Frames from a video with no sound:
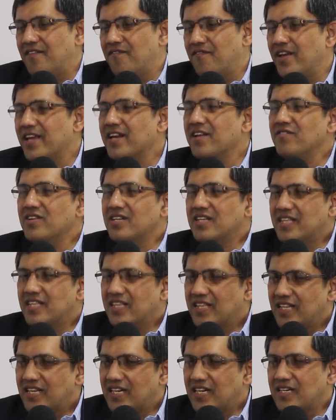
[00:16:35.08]
Wherever
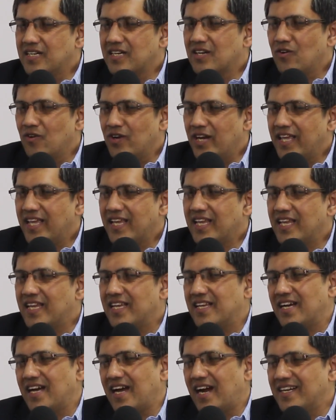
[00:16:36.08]
a
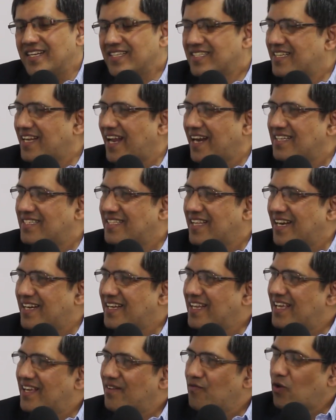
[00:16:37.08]
colleague understands
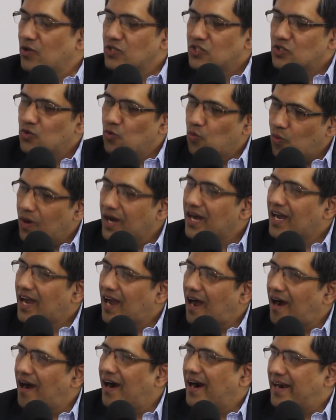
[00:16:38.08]
that he wants to work
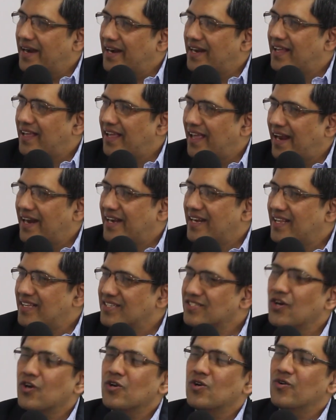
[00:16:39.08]
hard and he
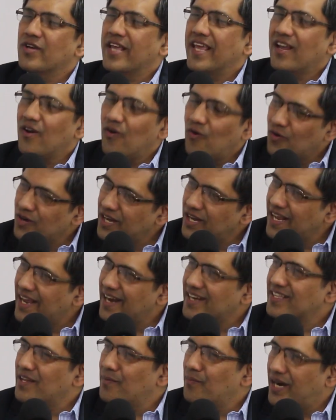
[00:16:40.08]
is not looking only
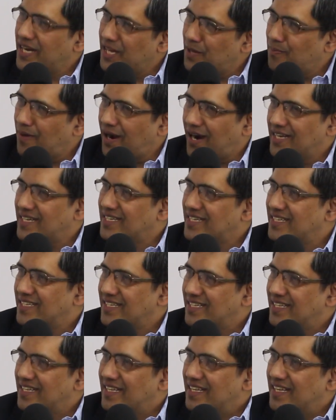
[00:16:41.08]
at the money part,
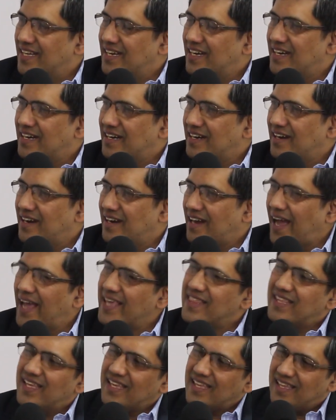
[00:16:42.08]

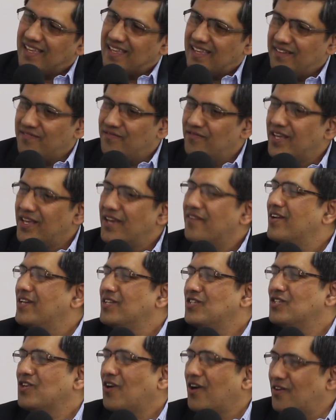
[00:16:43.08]
I think we have
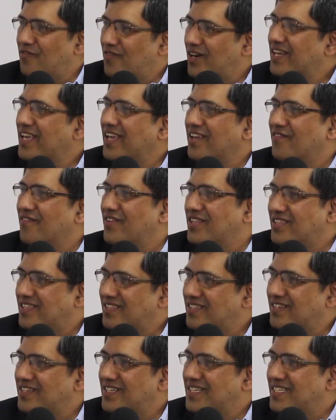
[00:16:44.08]
enjoyed working with